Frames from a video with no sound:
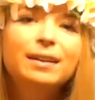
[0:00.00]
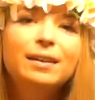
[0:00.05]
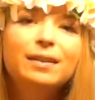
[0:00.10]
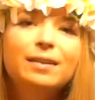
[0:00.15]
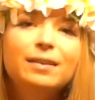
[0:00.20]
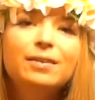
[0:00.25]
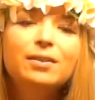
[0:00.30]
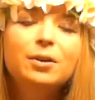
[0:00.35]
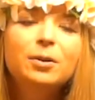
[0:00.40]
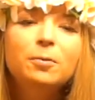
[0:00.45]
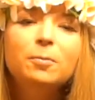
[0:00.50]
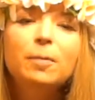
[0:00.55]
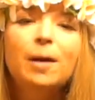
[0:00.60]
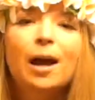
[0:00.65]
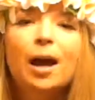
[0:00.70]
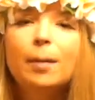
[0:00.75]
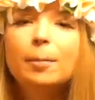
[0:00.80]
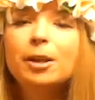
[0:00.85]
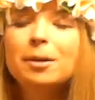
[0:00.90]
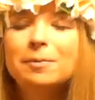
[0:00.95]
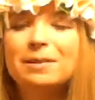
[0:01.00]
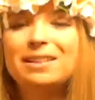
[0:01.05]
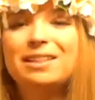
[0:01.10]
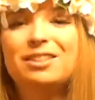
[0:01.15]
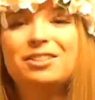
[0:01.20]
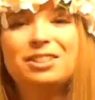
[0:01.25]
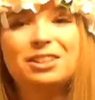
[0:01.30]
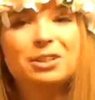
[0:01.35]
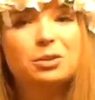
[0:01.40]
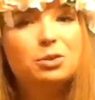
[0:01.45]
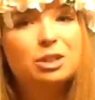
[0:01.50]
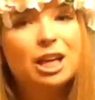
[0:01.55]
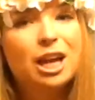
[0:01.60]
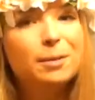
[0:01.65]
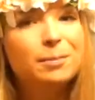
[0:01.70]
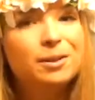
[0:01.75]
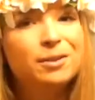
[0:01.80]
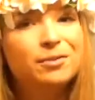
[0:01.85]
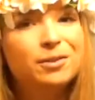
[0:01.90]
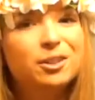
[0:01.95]
So I'm going to be teaching you
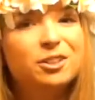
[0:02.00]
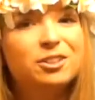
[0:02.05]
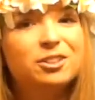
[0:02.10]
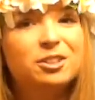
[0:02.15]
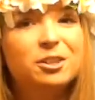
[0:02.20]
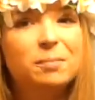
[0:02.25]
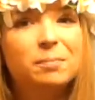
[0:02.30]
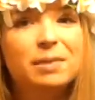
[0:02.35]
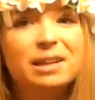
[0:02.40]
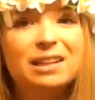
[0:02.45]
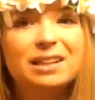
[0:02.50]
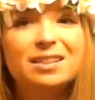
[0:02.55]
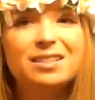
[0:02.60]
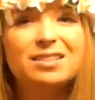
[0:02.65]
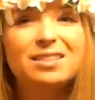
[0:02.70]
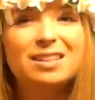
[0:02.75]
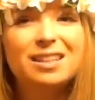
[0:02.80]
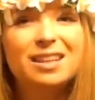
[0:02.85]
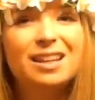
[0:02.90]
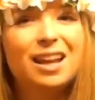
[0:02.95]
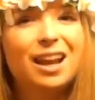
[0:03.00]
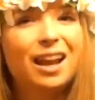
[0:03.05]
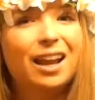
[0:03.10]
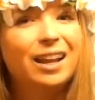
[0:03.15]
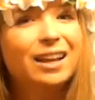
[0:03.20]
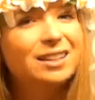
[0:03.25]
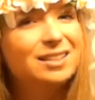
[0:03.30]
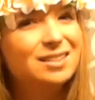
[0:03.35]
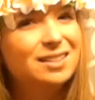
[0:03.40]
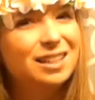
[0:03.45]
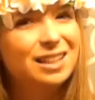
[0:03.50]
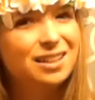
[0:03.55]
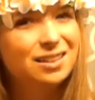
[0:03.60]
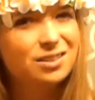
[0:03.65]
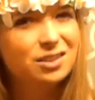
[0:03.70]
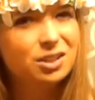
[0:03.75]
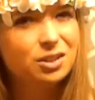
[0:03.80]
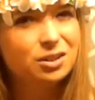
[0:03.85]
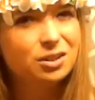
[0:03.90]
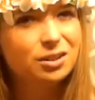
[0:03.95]
tapping first because it's
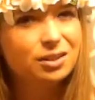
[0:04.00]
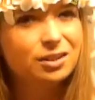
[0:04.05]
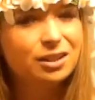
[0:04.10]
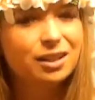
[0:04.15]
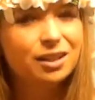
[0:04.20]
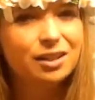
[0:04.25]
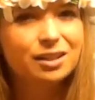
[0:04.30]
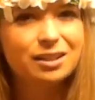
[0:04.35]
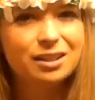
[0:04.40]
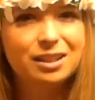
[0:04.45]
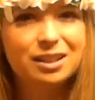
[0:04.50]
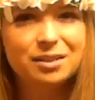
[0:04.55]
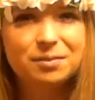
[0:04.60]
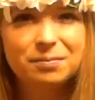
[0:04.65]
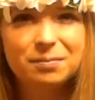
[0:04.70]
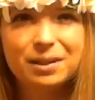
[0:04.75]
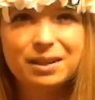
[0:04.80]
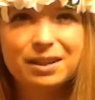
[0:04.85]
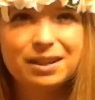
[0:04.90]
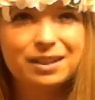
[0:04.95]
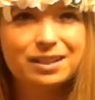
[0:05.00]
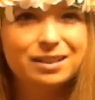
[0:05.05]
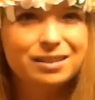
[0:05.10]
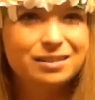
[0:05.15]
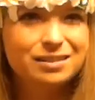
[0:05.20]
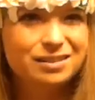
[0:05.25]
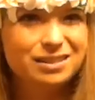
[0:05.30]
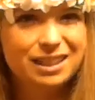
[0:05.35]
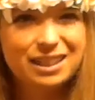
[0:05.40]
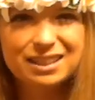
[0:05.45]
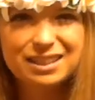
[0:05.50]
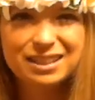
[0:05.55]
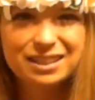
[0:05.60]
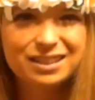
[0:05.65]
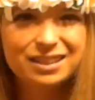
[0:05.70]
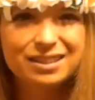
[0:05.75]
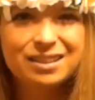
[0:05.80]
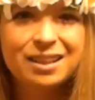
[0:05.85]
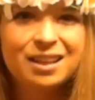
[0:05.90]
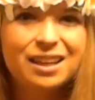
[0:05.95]
easier in my
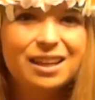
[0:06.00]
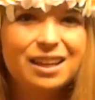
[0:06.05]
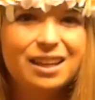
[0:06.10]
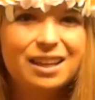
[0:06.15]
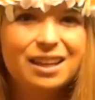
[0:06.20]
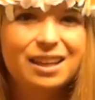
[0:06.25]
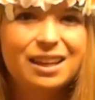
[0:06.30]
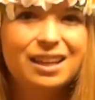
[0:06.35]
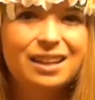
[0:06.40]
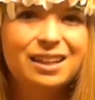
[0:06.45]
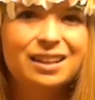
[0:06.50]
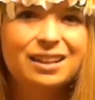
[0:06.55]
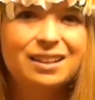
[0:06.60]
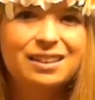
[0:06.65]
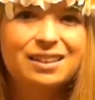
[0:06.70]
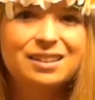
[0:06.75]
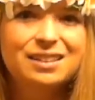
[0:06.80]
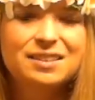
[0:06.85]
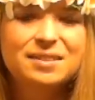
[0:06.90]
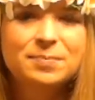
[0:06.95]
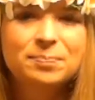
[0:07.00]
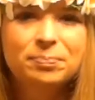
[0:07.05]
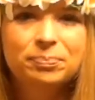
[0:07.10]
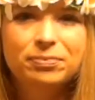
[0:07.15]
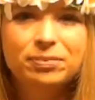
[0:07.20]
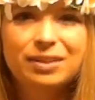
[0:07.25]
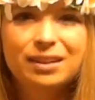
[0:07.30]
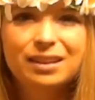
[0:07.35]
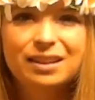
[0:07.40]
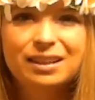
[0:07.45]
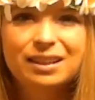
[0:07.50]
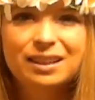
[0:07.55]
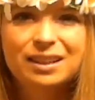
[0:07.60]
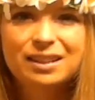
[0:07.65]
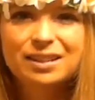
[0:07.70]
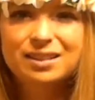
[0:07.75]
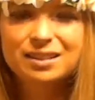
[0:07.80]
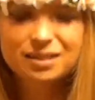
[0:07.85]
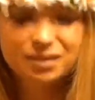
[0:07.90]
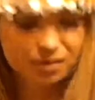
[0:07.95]
idea and
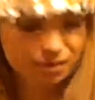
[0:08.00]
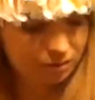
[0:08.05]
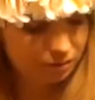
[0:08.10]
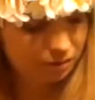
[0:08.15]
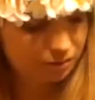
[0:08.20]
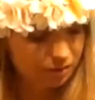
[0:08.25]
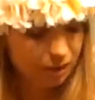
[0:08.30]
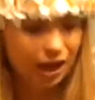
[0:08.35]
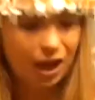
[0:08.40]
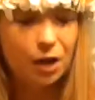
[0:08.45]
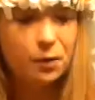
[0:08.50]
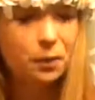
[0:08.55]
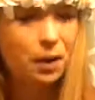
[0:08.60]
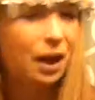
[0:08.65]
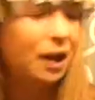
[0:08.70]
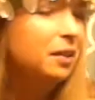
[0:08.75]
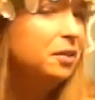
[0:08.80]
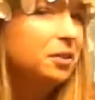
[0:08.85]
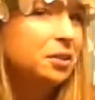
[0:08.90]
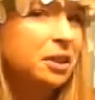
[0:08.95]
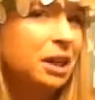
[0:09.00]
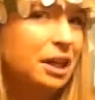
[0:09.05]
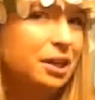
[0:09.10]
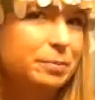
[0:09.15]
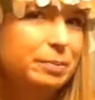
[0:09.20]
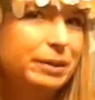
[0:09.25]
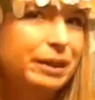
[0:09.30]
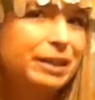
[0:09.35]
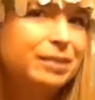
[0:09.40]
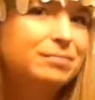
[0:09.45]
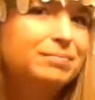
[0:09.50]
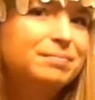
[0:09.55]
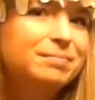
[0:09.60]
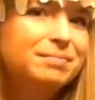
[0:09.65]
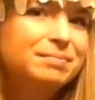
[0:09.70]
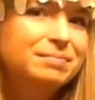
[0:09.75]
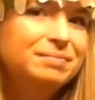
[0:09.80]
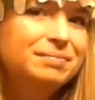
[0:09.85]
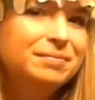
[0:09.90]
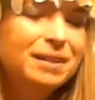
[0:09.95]
it's how I learned how to play.
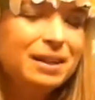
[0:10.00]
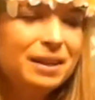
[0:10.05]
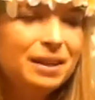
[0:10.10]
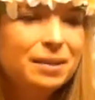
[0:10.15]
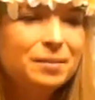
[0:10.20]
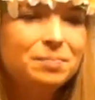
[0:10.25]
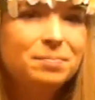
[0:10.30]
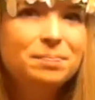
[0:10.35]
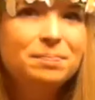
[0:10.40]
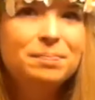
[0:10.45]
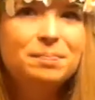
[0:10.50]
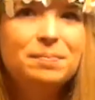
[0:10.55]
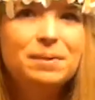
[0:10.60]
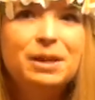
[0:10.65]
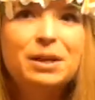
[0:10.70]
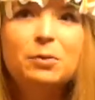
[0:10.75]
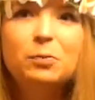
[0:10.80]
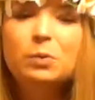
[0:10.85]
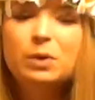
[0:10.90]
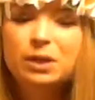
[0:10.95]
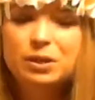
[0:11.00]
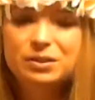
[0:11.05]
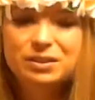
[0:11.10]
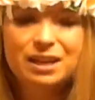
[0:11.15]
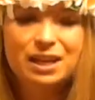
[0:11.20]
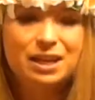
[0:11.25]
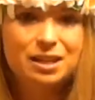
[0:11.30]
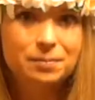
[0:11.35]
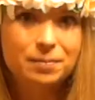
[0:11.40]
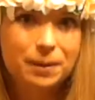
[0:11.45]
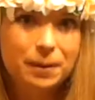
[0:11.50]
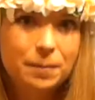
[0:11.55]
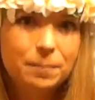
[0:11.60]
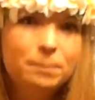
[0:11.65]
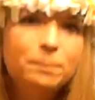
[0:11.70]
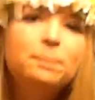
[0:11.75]
But it will take a bit.